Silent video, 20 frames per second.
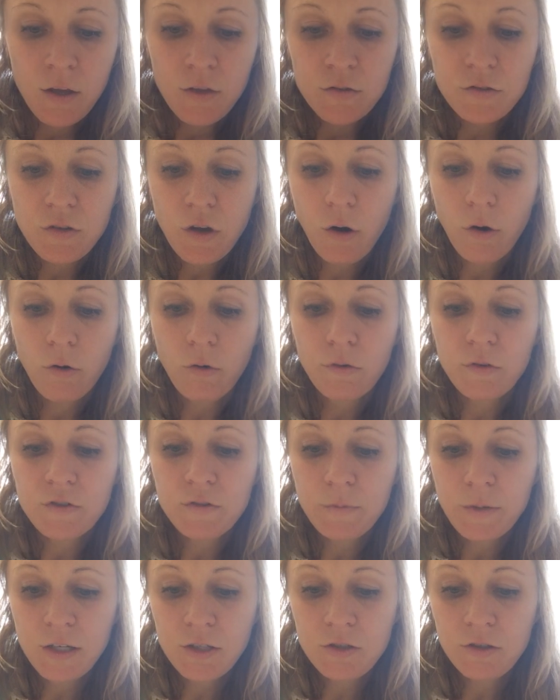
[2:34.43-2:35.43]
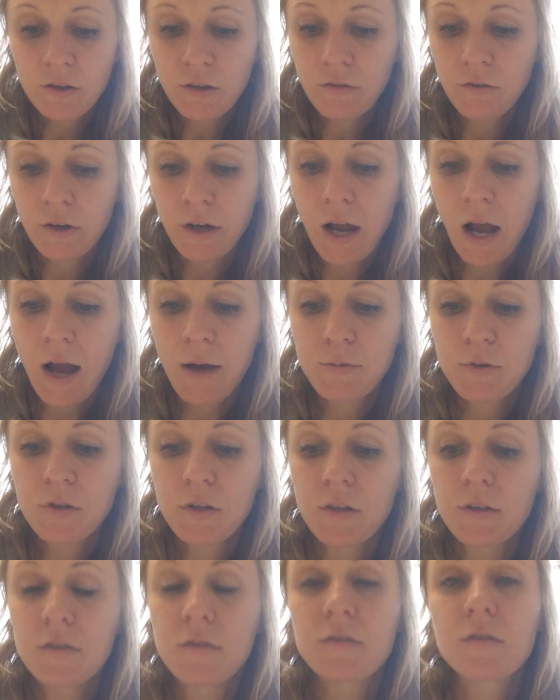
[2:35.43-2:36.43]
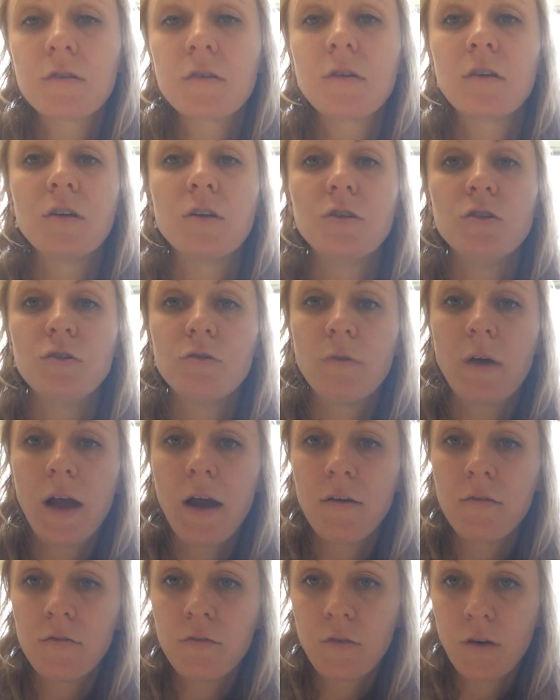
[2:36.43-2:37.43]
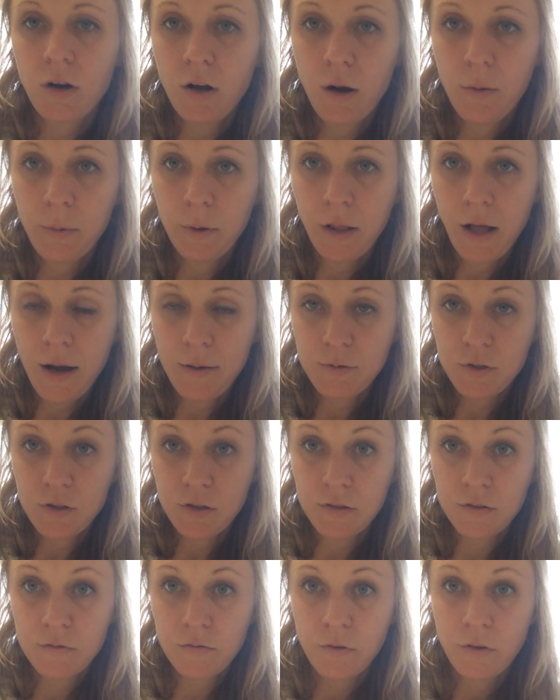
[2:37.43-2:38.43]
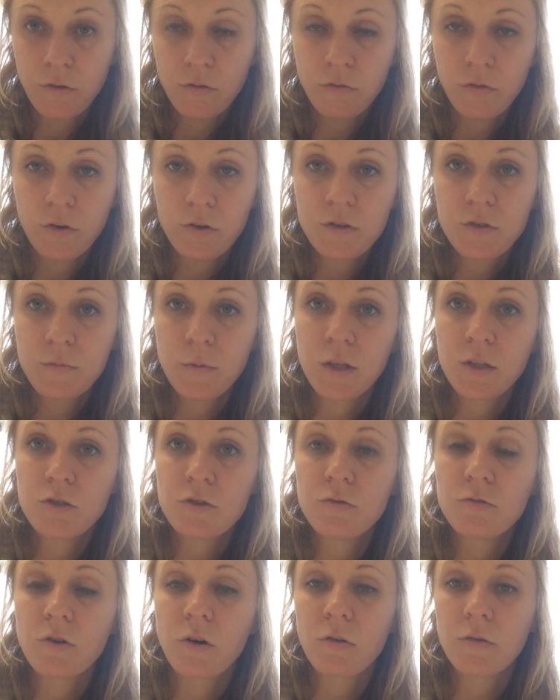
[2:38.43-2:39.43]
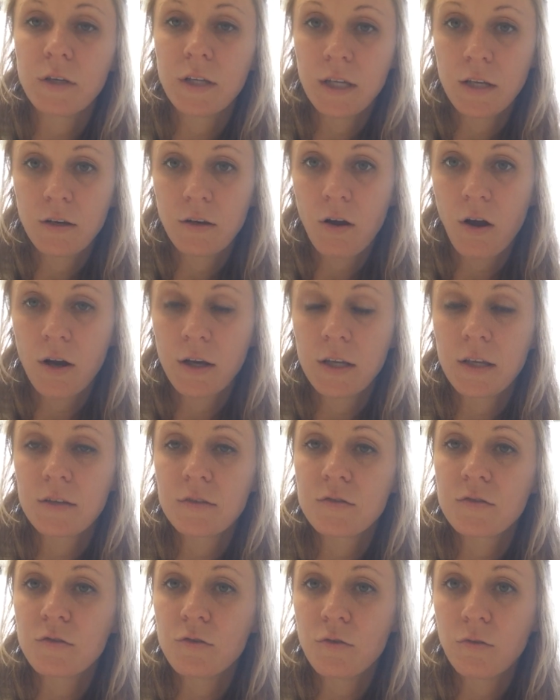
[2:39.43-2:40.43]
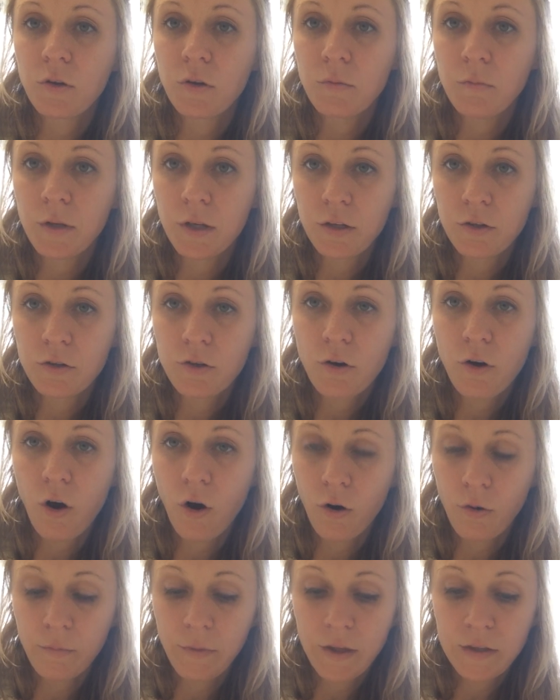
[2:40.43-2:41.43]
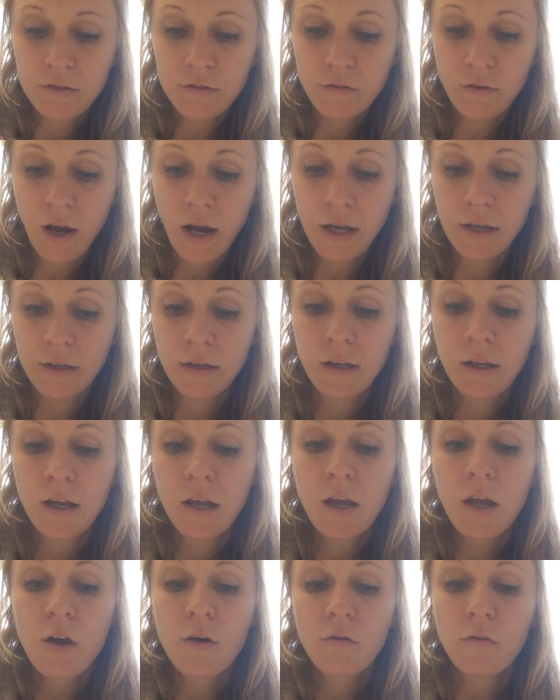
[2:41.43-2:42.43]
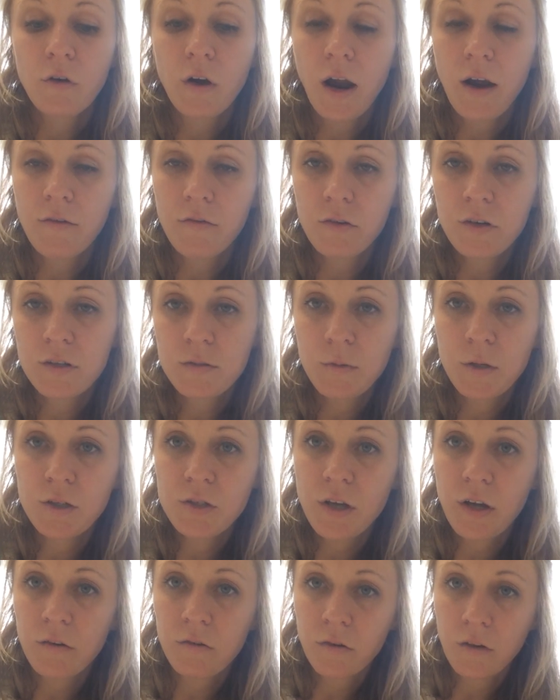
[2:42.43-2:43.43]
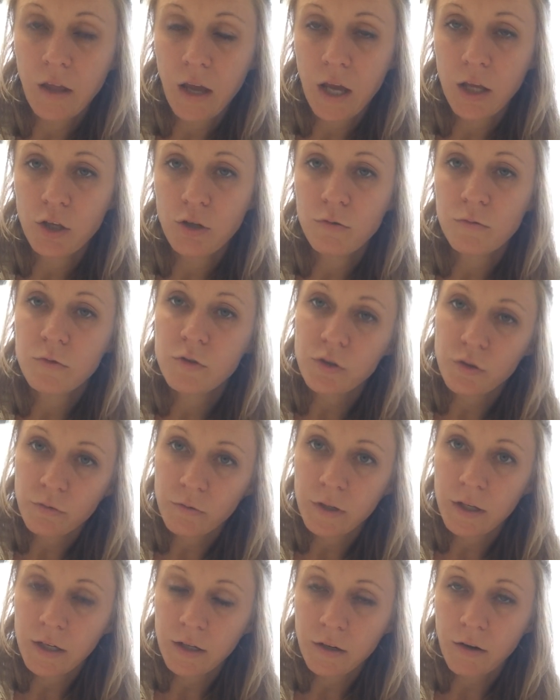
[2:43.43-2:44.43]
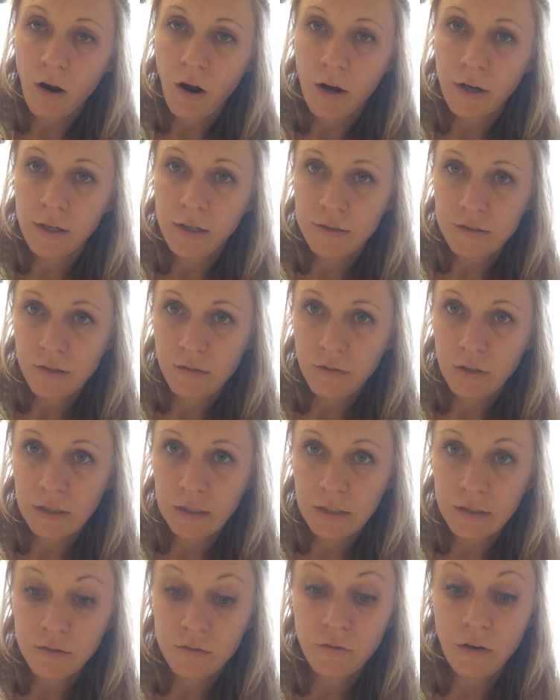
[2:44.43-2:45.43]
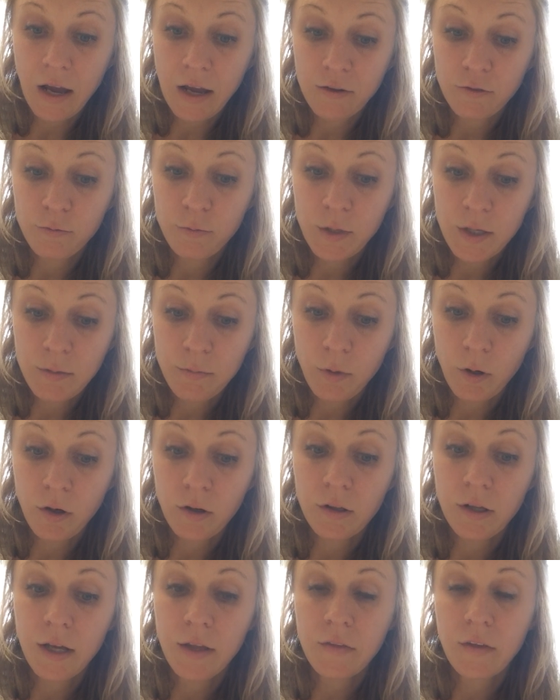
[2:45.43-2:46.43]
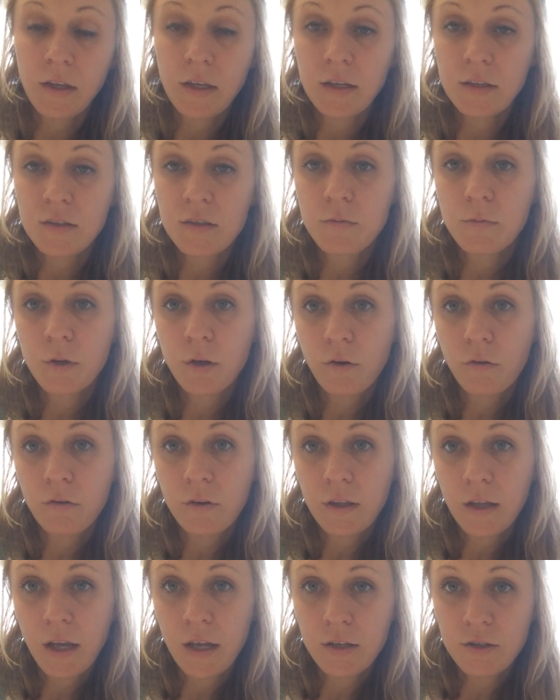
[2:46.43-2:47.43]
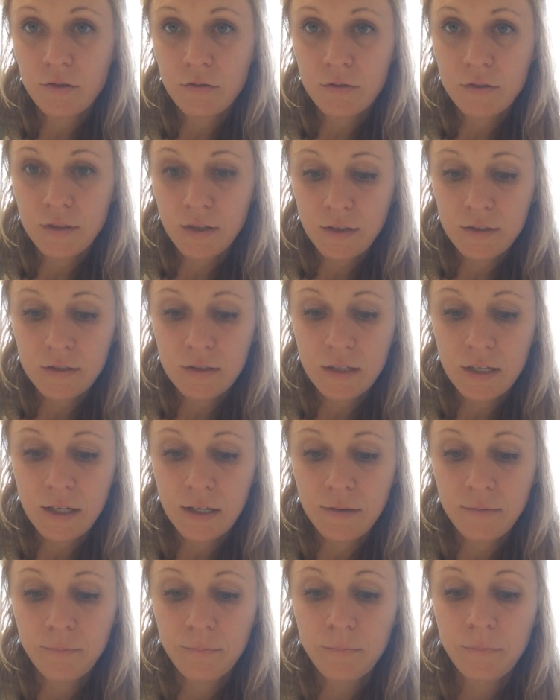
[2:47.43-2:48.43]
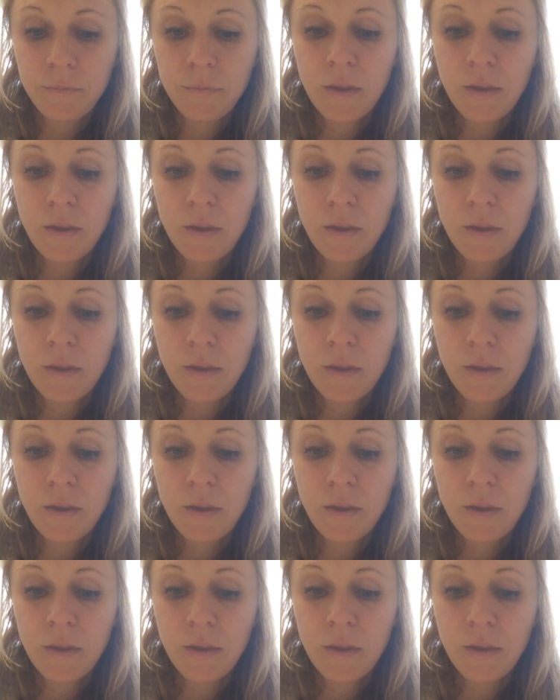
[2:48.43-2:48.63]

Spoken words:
So speech delivery options. You have a couple options. For the first speech, you don't need an audience, so you can be in your home, that's fine. For every speech after that, you do need an audience of at least 5 people, and they need to be over the age of 16.